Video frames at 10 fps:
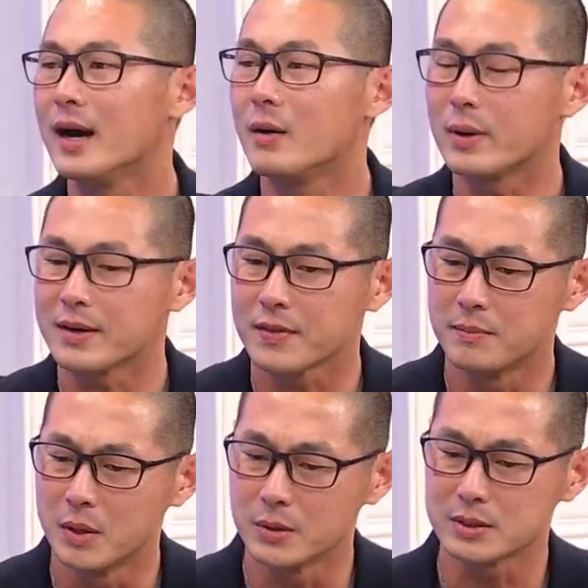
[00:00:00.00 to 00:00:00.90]
Yeah, one of
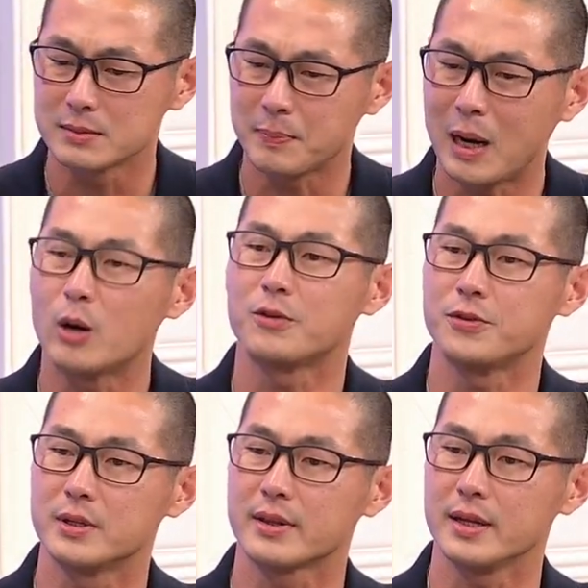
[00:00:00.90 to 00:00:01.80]
the most
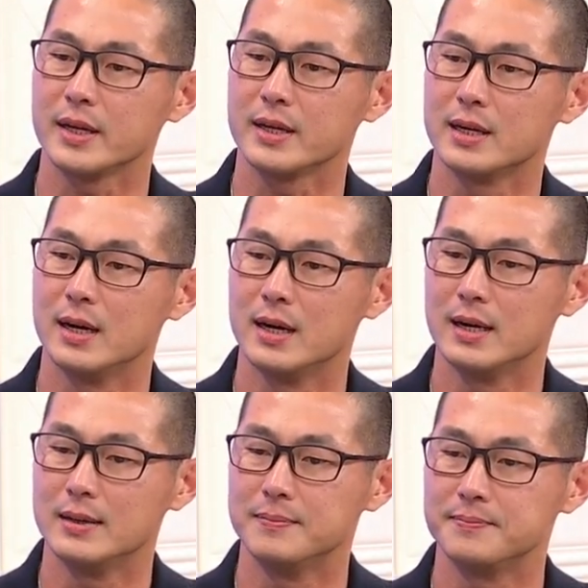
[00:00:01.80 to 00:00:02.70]
powerful thing
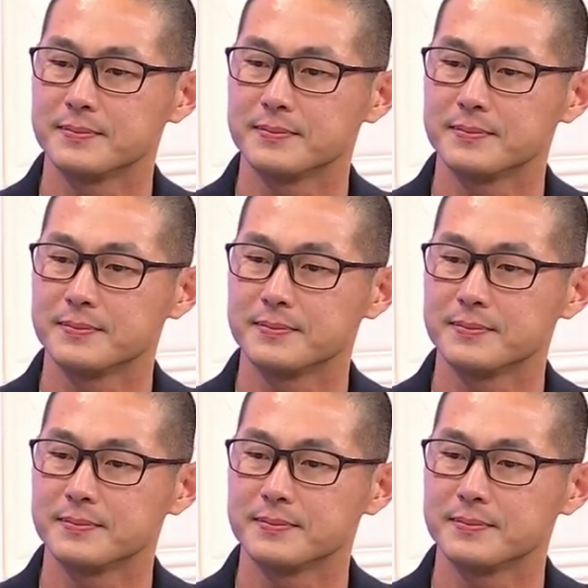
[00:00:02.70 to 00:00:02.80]
um,